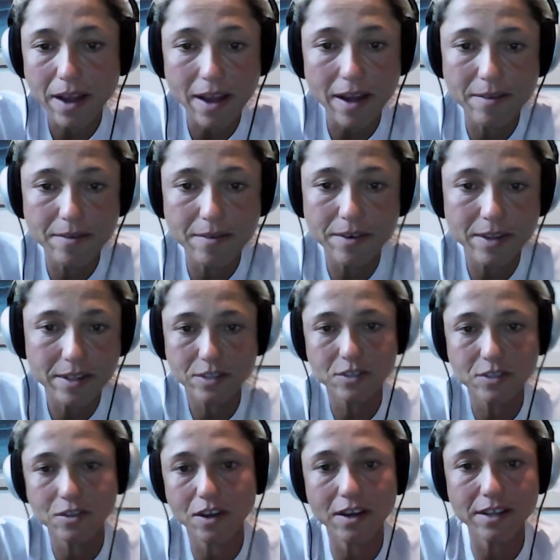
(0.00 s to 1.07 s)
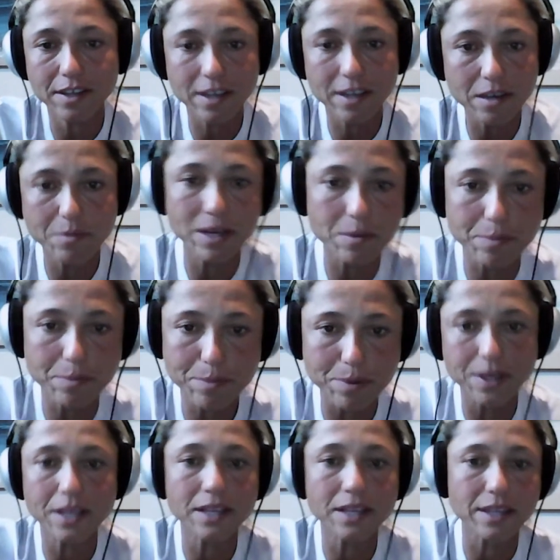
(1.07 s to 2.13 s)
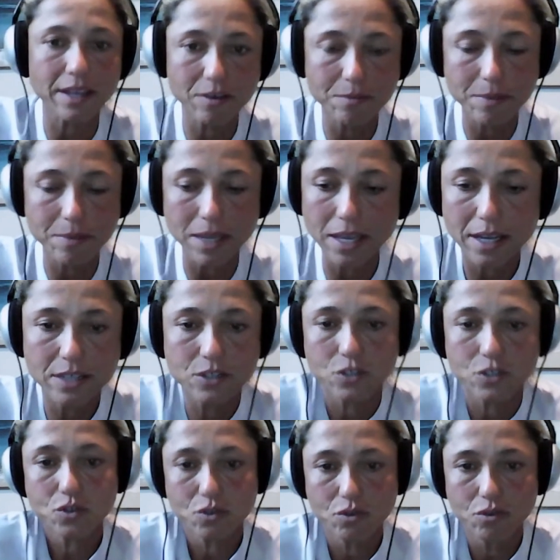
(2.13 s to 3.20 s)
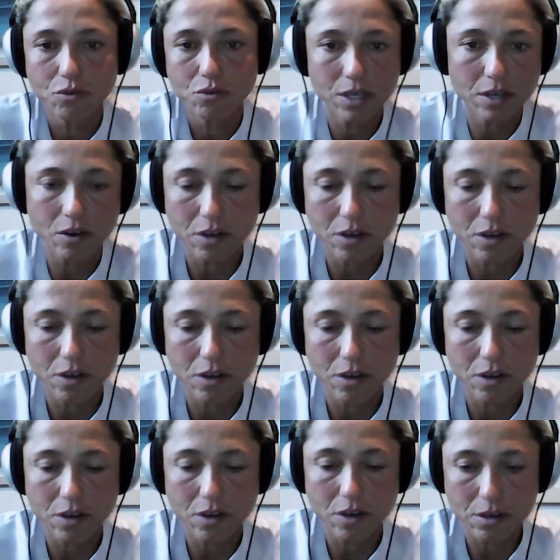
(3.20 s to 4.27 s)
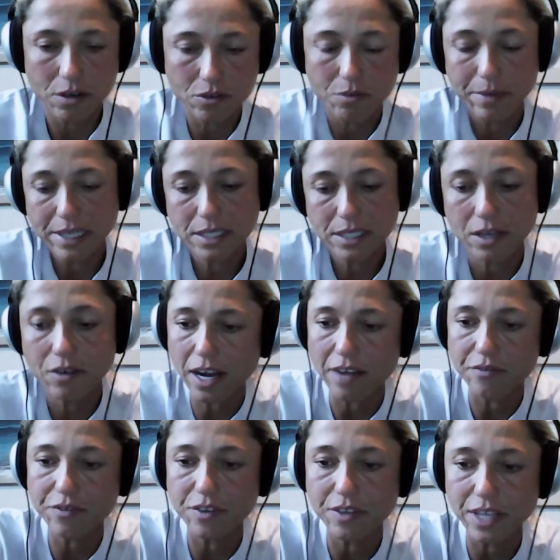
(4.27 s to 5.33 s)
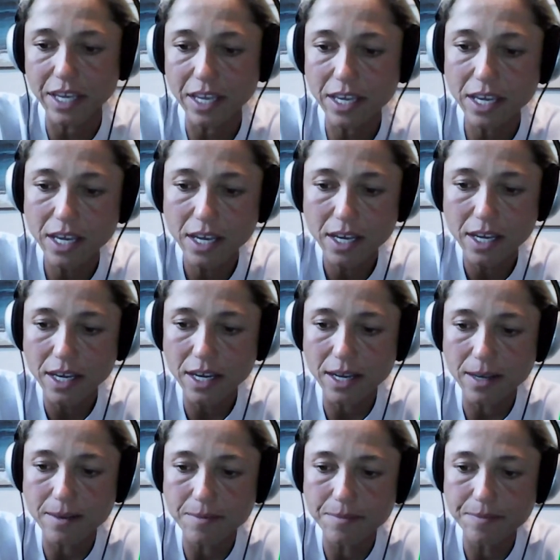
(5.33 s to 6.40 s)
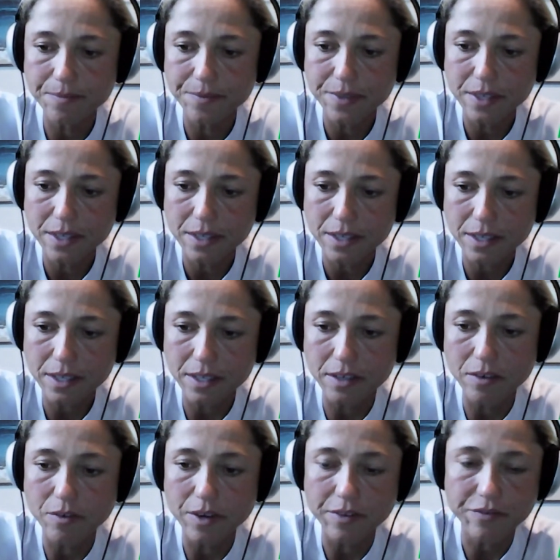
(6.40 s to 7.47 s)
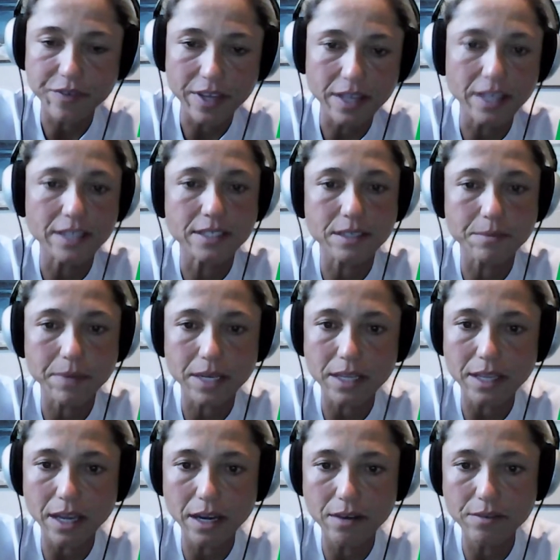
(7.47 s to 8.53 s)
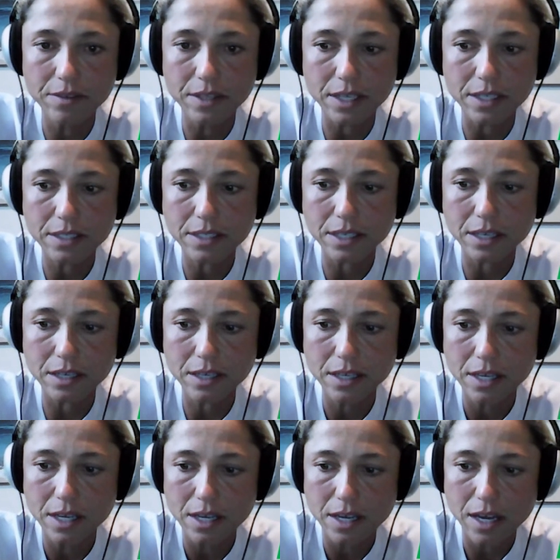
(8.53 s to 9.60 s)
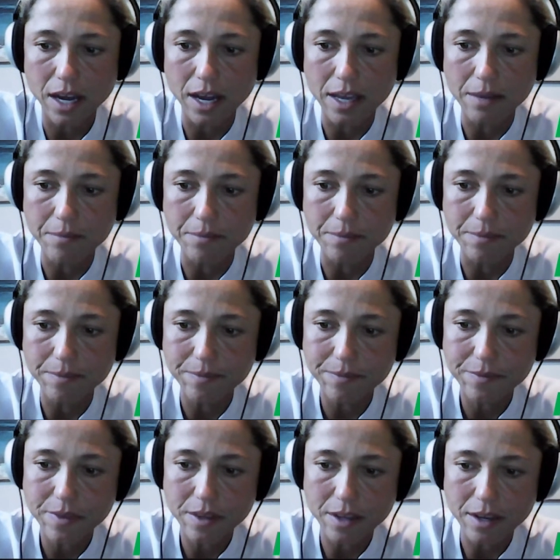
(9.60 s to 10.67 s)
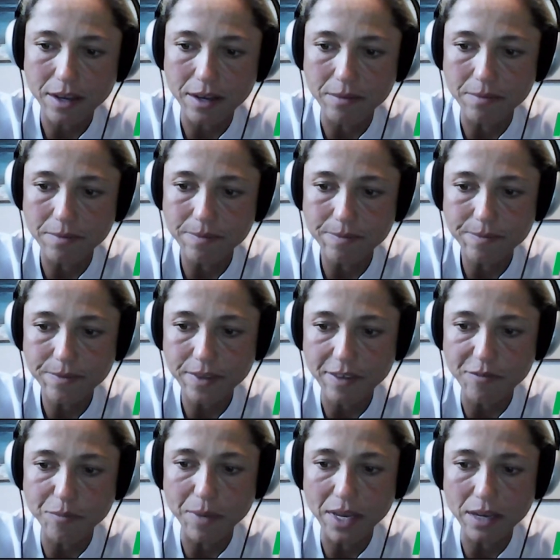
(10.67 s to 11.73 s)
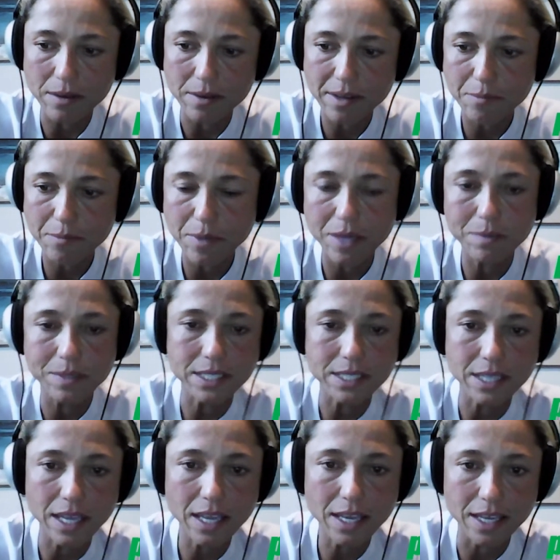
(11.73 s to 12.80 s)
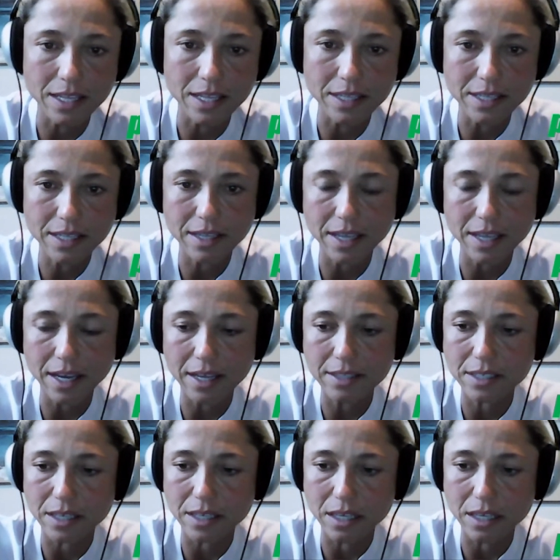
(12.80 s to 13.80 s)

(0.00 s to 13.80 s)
It's not anybody putting that on me. I just do it to myself. I feel like, um, if I let somebody down, that I'm, I'm, I've made a big mistake, and that